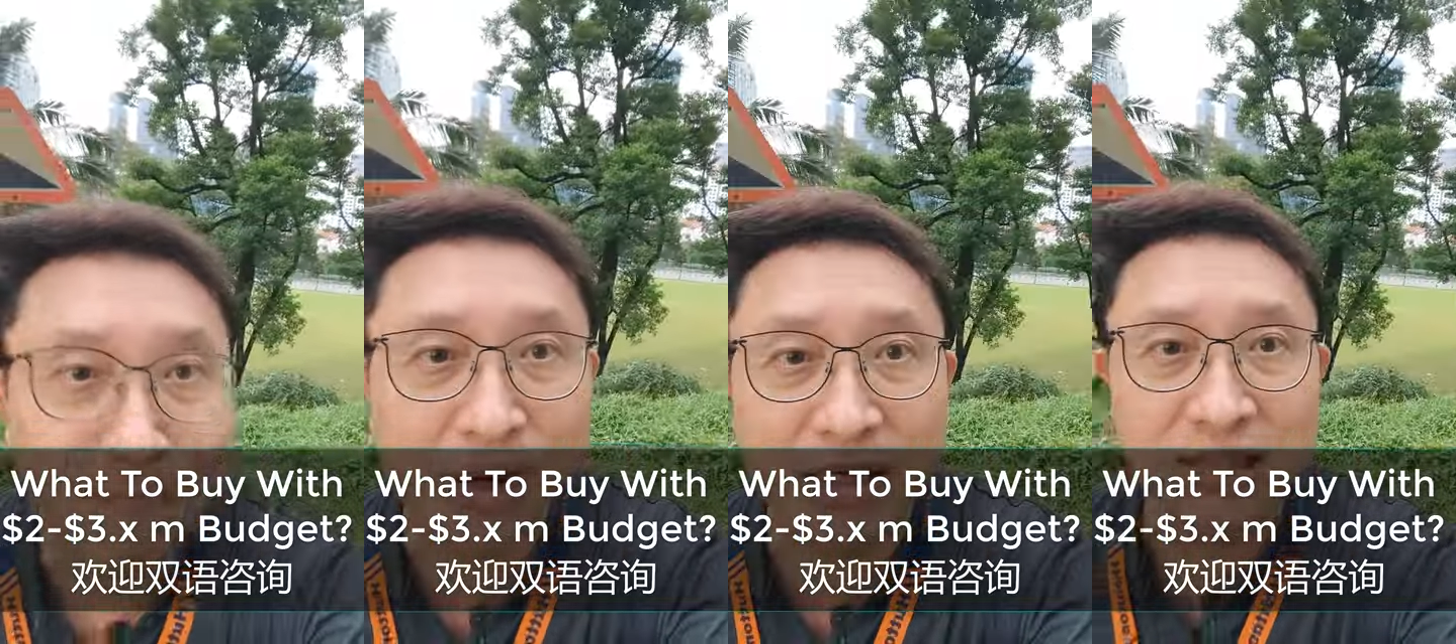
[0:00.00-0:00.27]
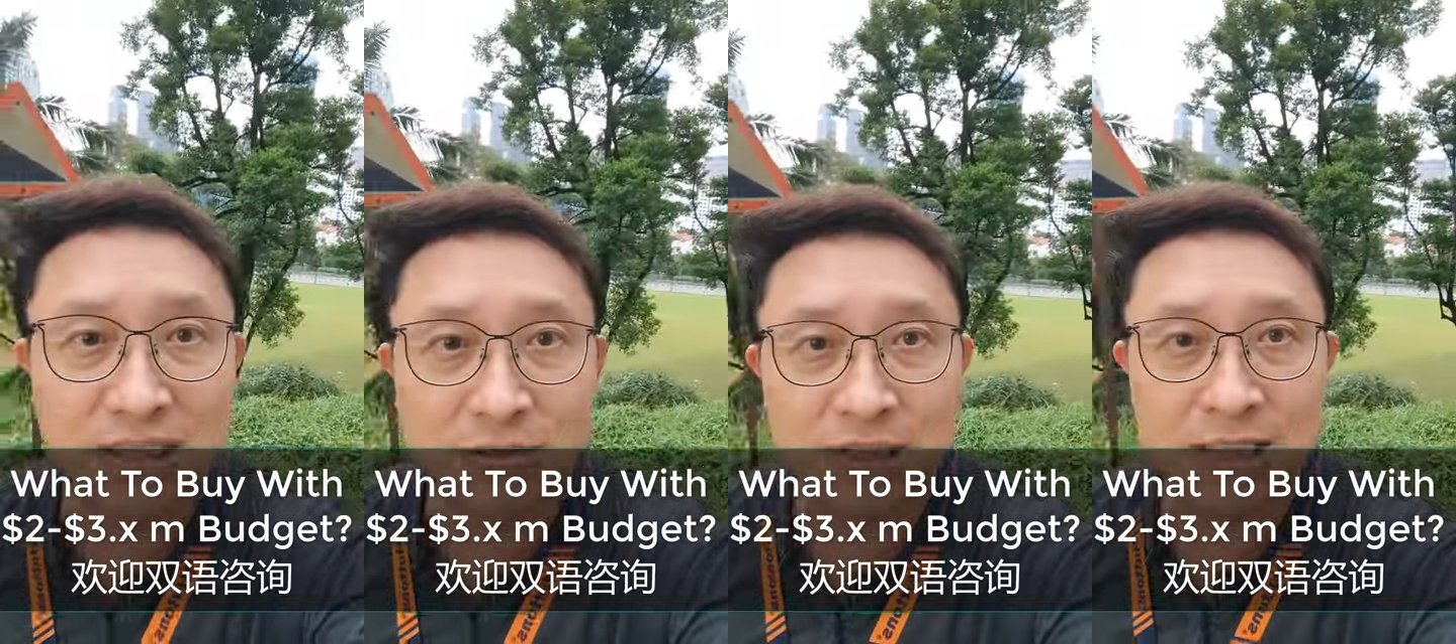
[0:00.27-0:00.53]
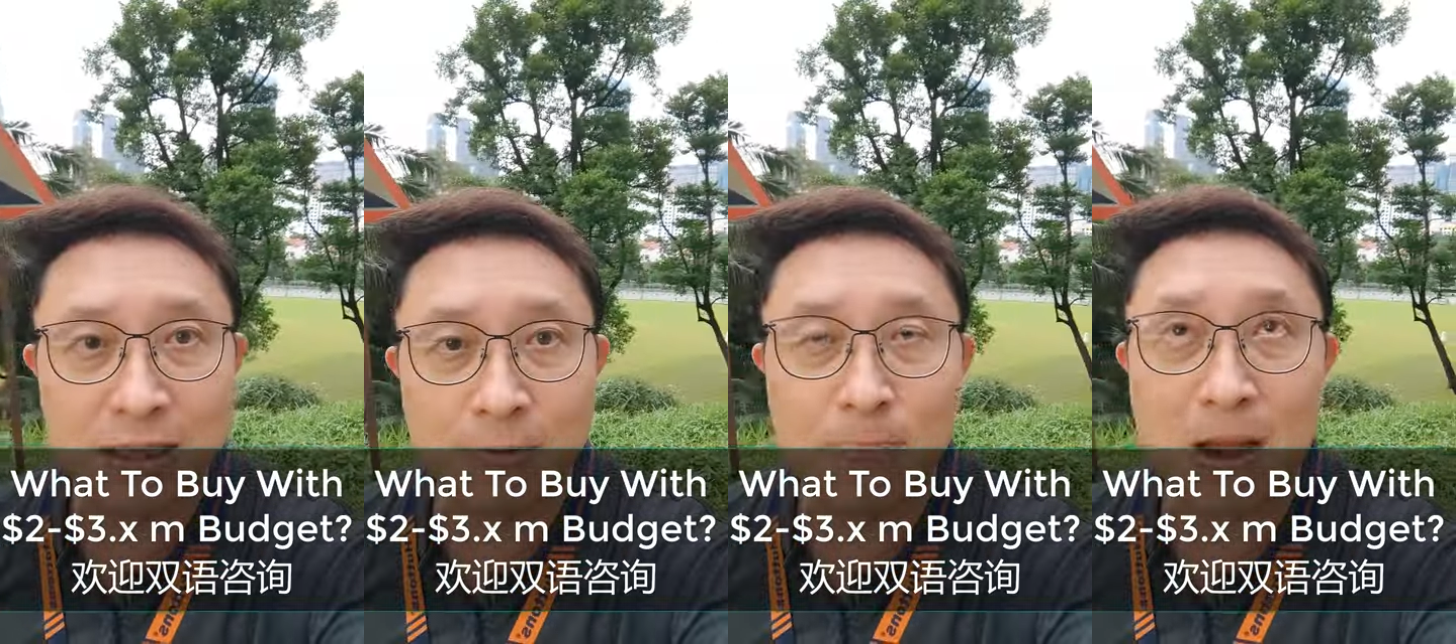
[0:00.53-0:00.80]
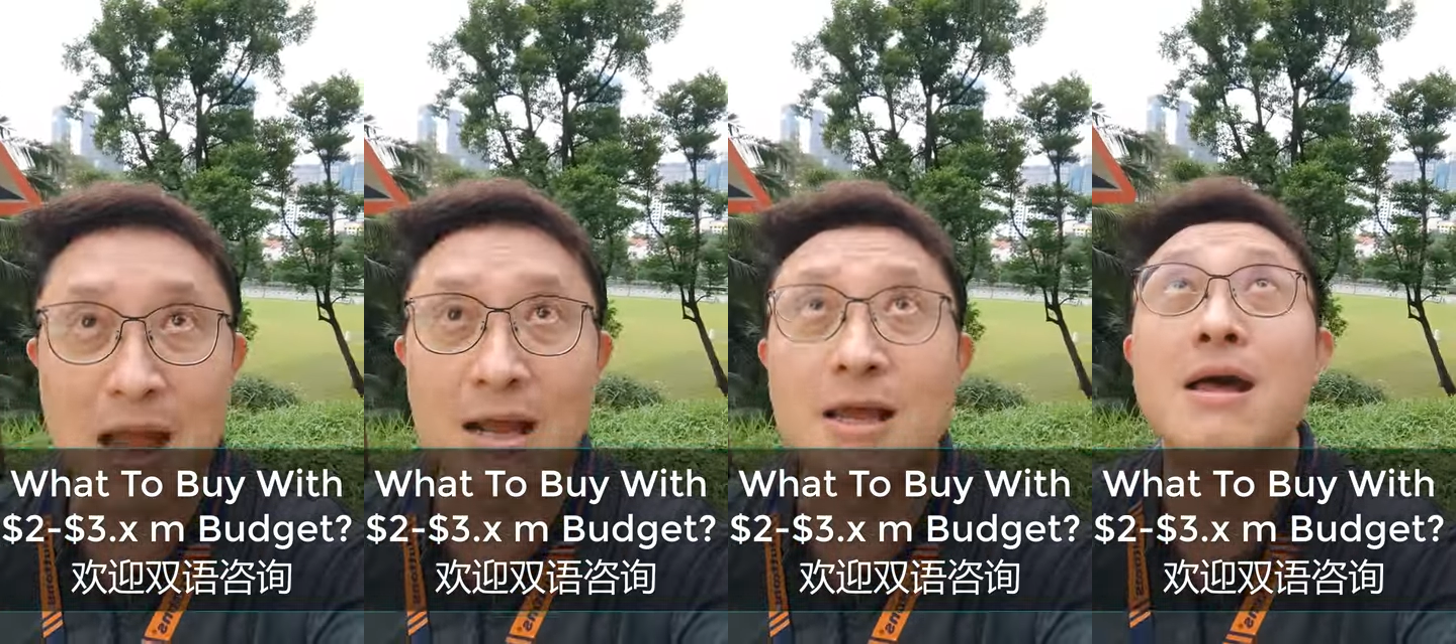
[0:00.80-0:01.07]
Pearl's Hill City
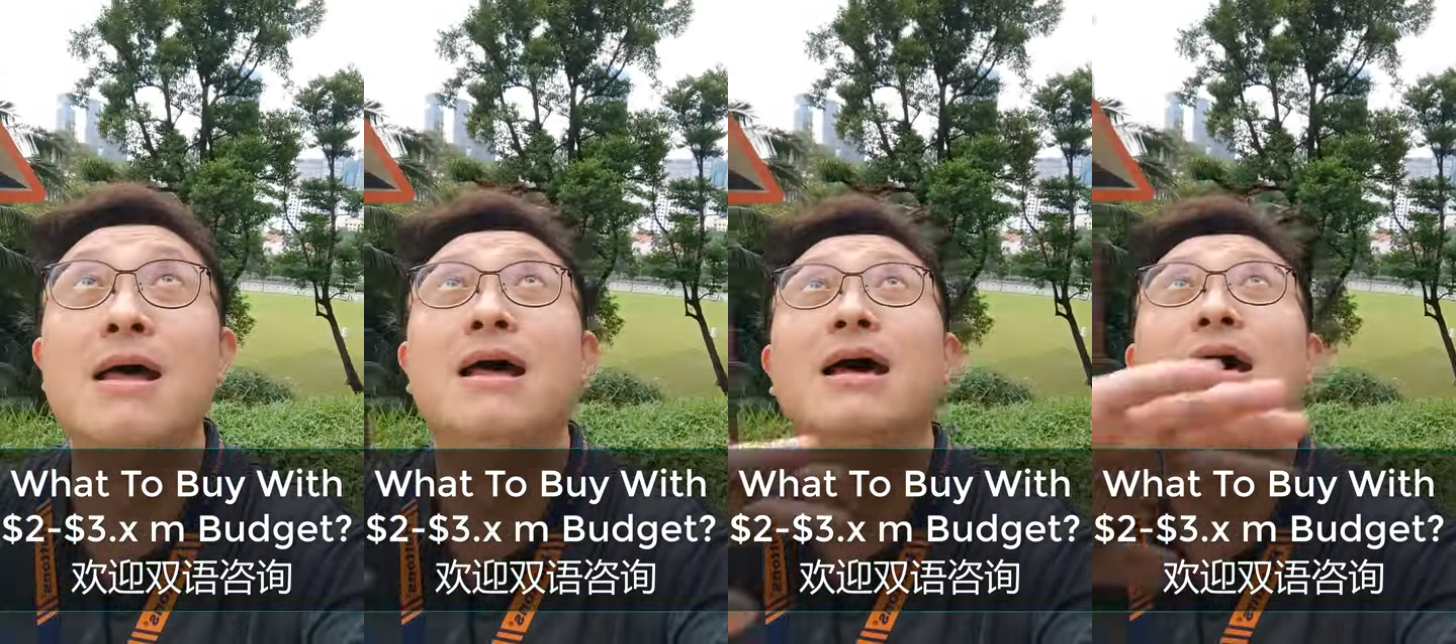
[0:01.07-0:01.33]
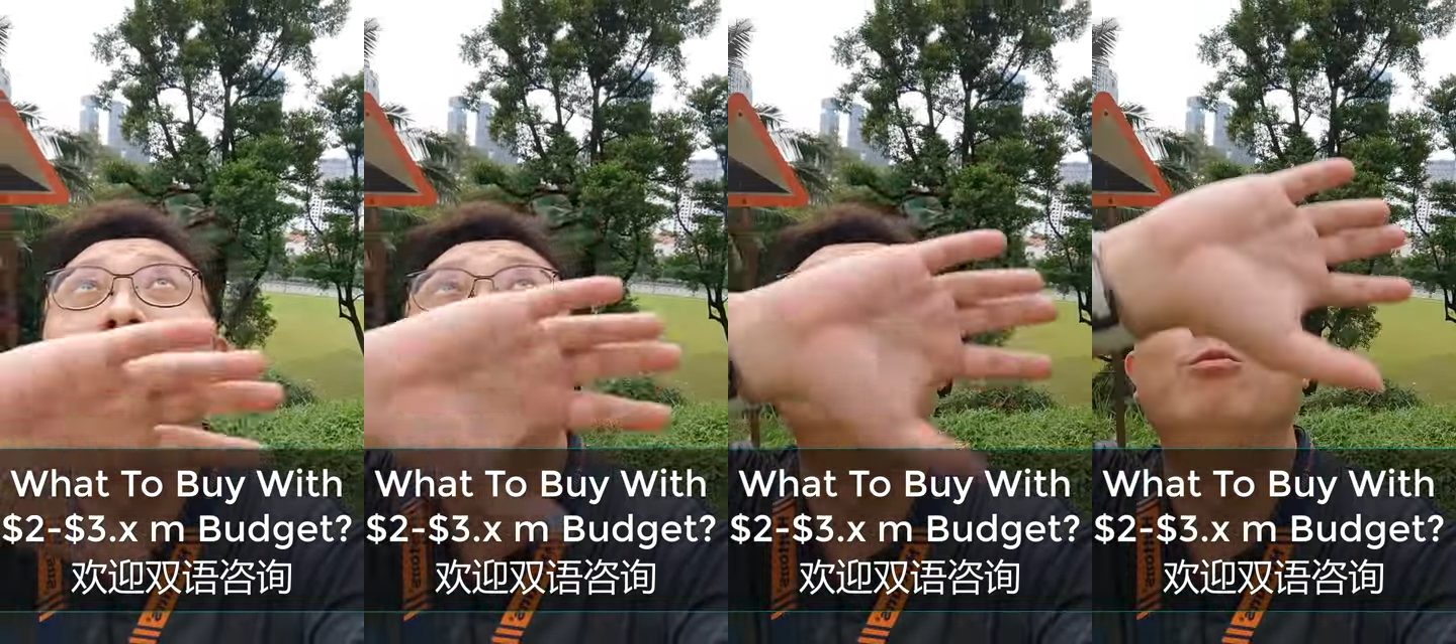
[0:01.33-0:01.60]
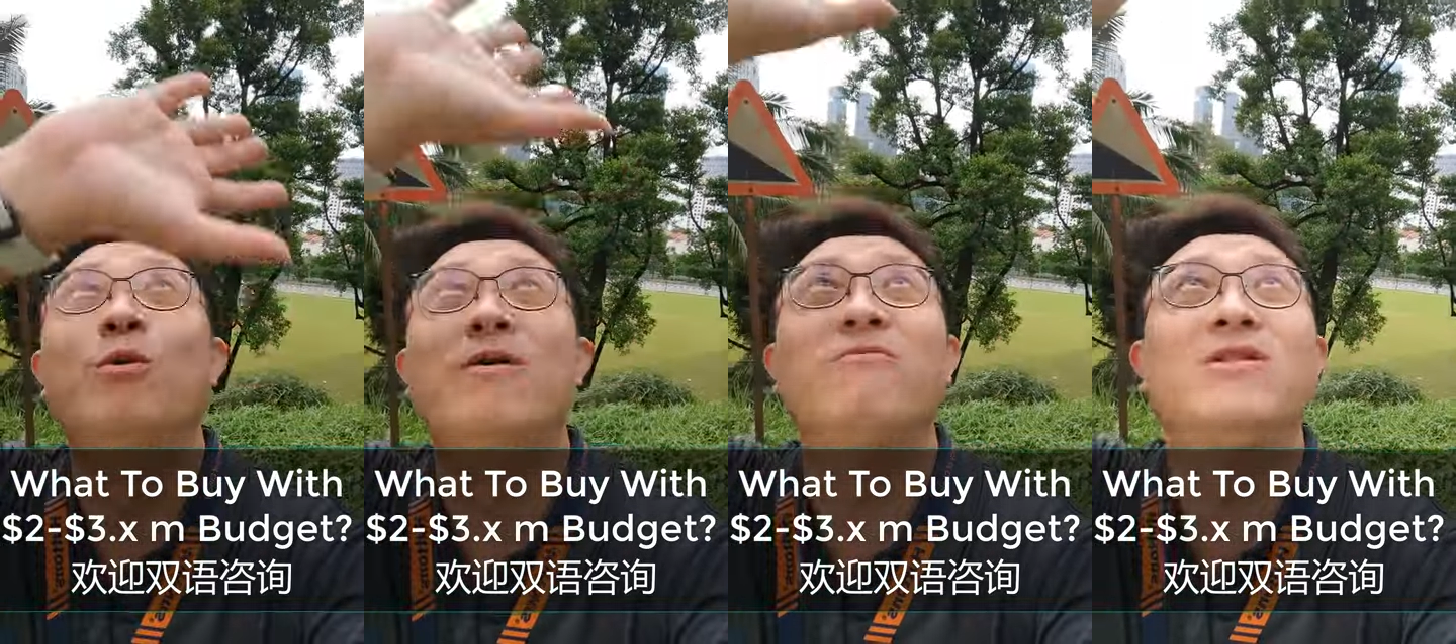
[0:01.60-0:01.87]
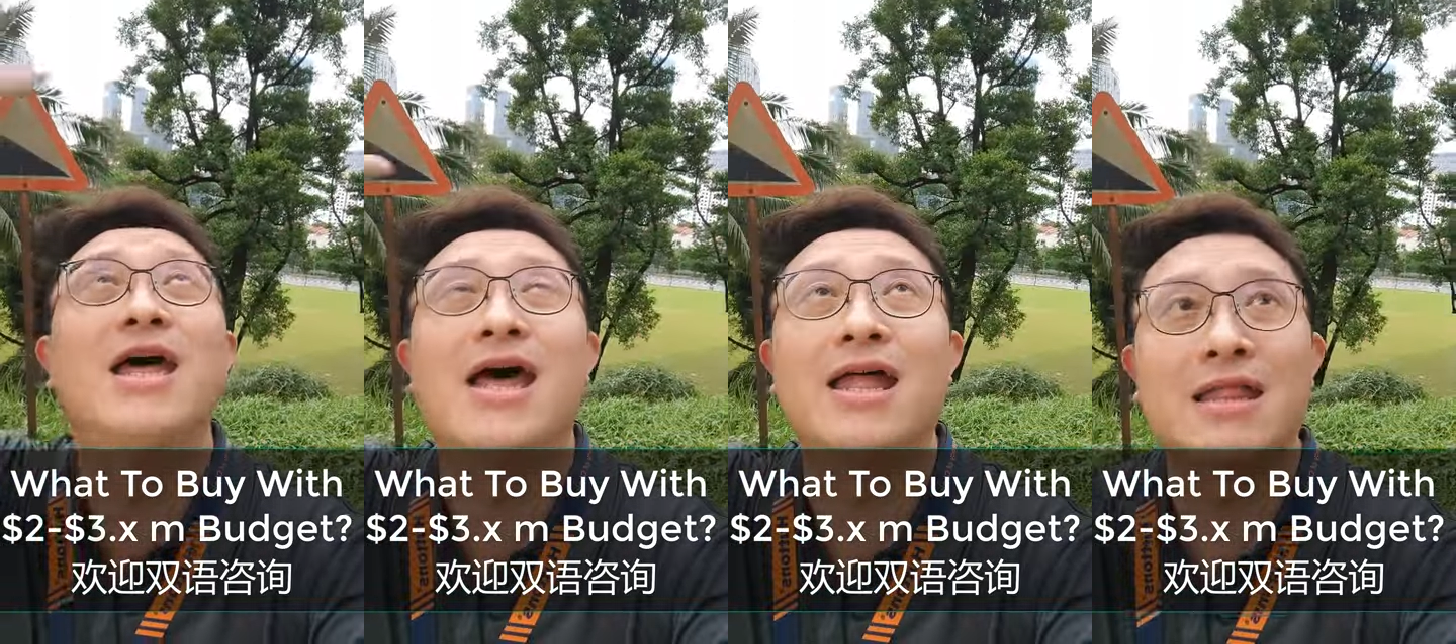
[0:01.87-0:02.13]
Park
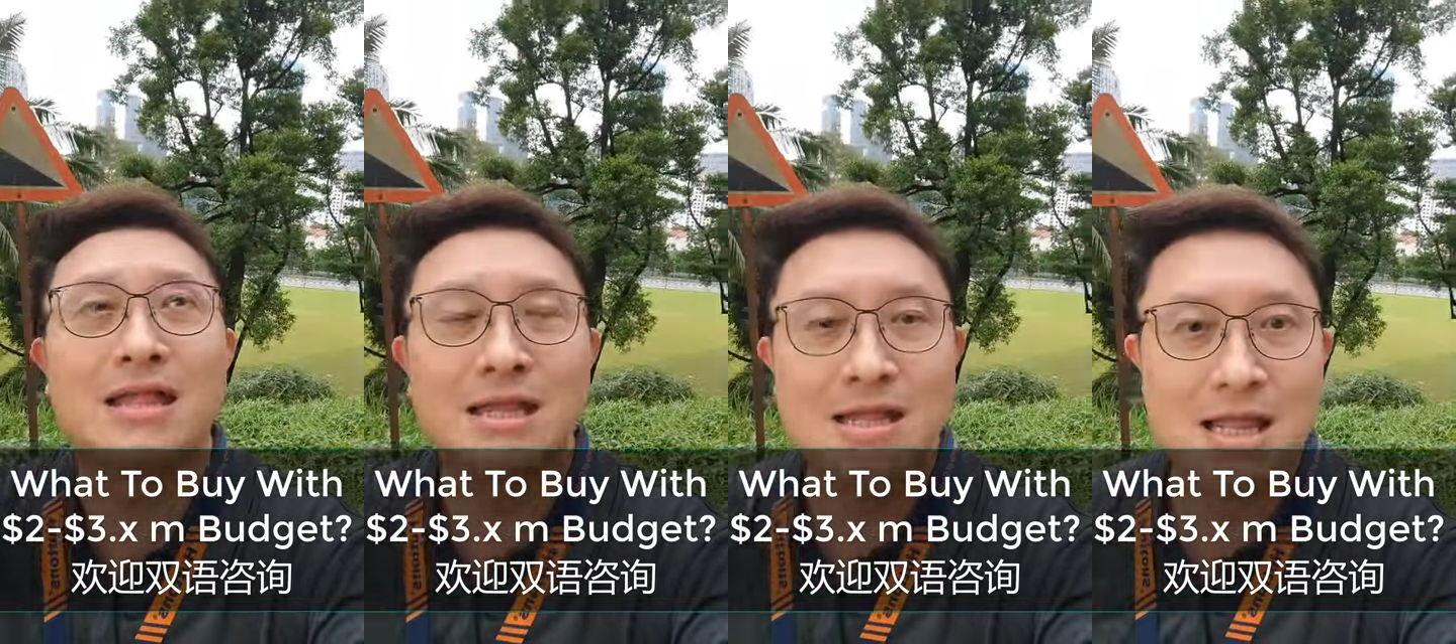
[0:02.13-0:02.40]
with that